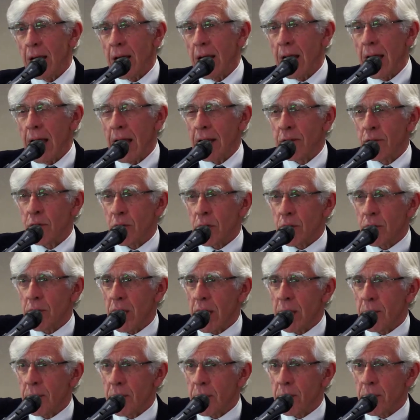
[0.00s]
Andrew
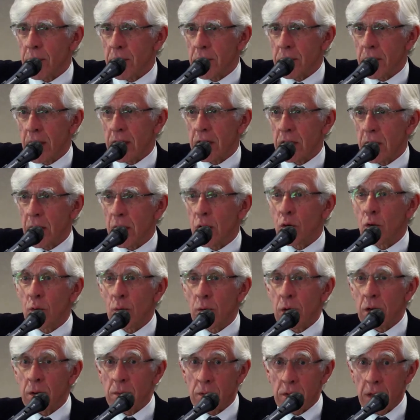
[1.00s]
Graham, who
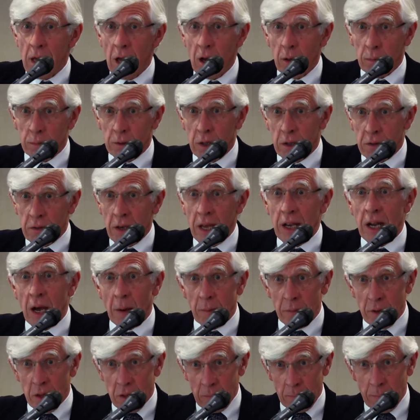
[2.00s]
would help to set
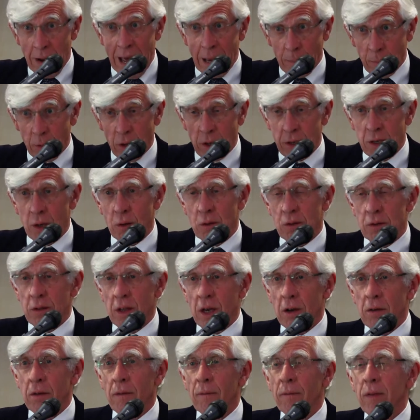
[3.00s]
up this Blackburn Youth
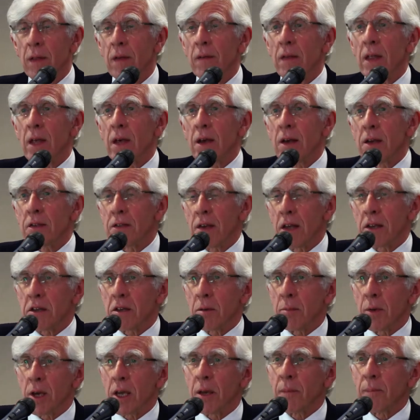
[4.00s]
Zone, said to
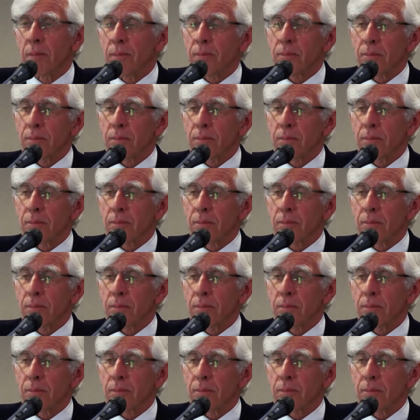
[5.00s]
me,